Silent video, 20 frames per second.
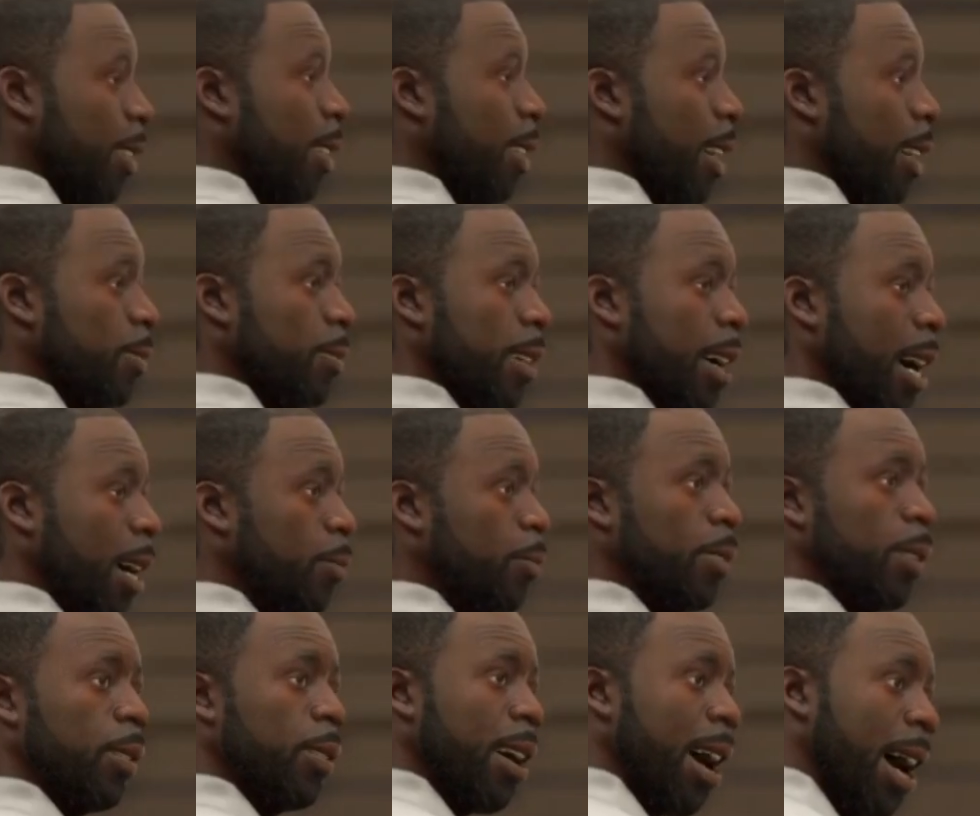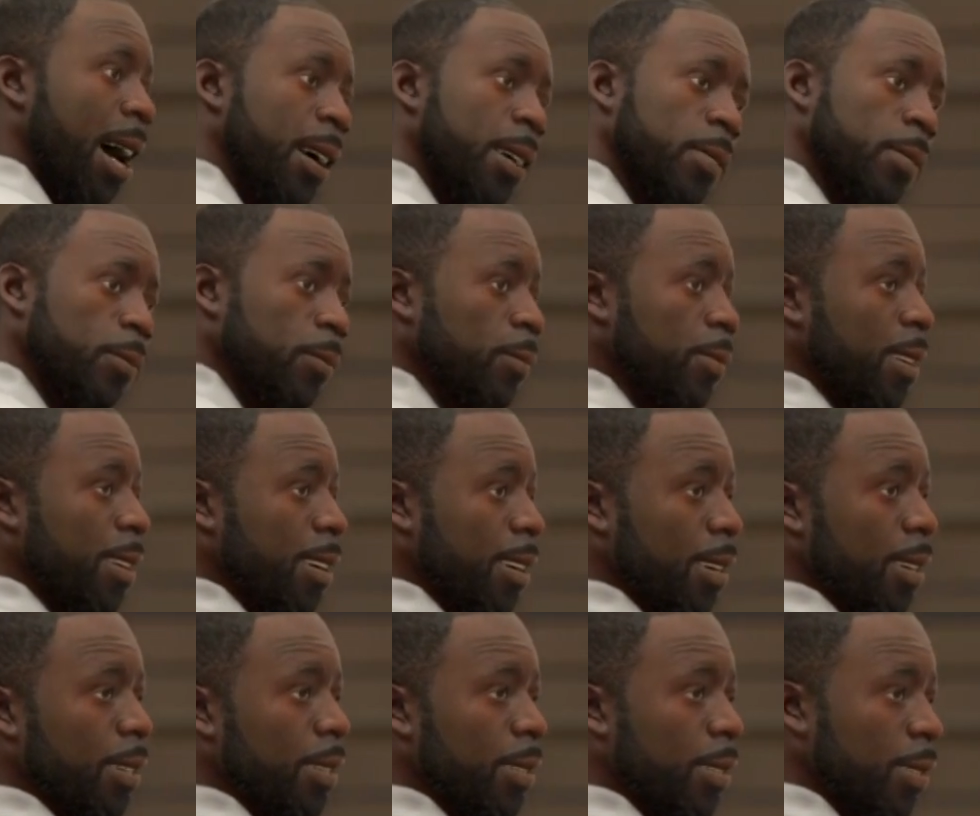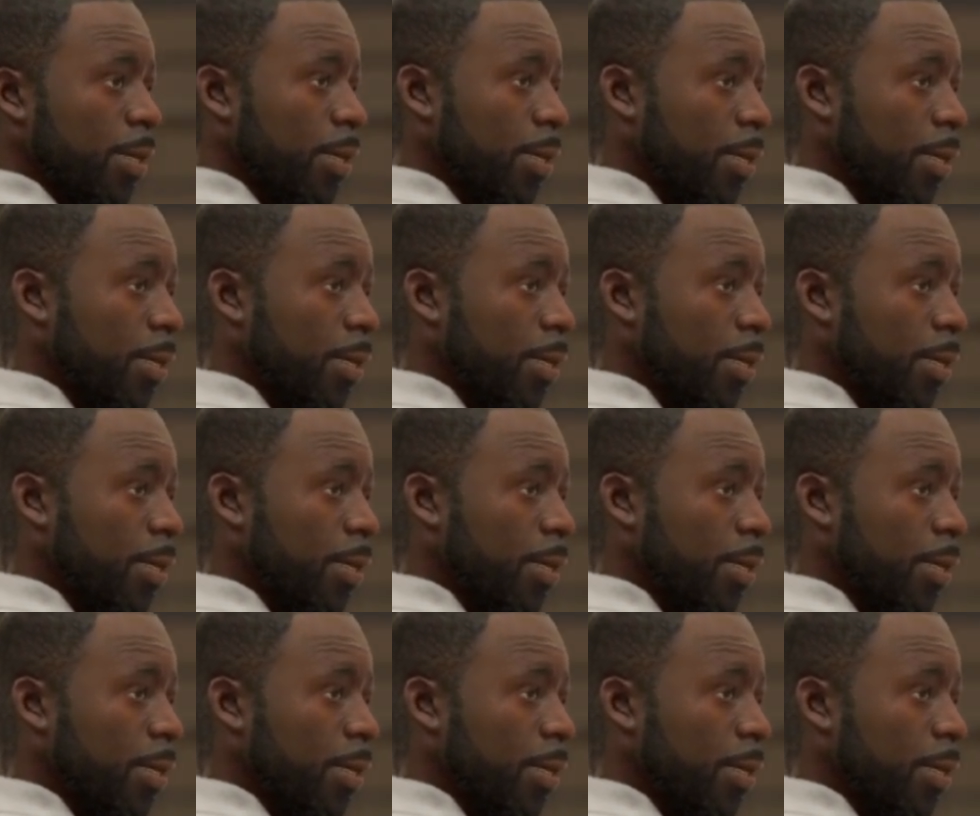Hey, look, if it ain't broke, I ain't gonna fix it.